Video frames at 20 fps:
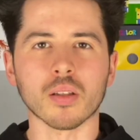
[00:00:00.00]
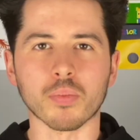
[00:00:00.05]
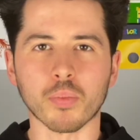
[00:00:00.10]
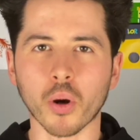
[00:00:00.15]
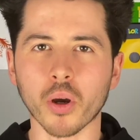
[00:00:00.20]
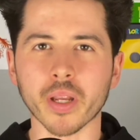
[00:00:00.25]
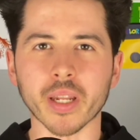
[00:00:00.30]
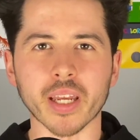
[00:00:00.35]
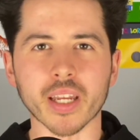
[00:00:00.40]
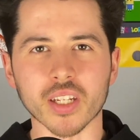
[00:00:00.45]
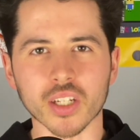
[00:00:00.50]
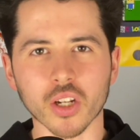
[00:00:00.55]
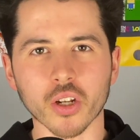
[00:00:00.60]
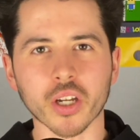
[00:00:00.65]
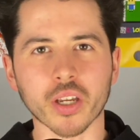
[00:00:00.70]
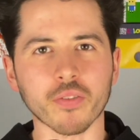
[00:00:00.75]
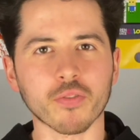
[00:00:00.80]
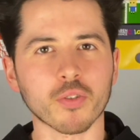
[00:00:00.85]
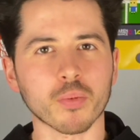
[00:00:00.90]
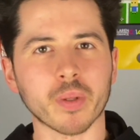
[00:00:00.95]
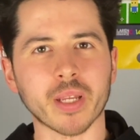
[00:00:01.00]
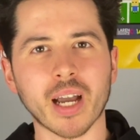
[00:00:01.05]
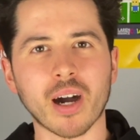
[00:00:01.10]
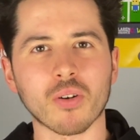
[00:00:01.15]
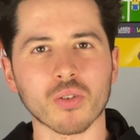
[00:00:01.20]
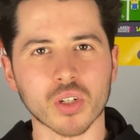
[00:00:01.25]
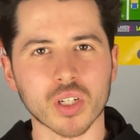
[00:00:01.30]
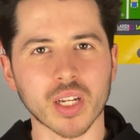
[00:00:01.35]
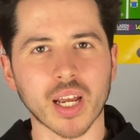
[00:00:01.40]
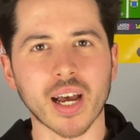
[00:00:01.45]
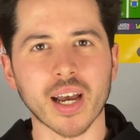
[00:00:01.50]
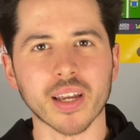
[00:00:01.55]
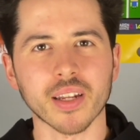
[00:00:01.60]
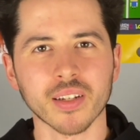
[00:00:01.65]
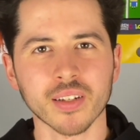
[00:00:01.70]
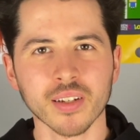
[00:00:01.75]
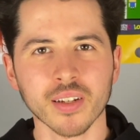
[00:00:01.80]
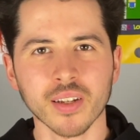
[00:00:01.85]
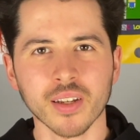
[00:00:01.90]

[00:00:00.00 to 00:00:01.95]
point is, looking from the outside,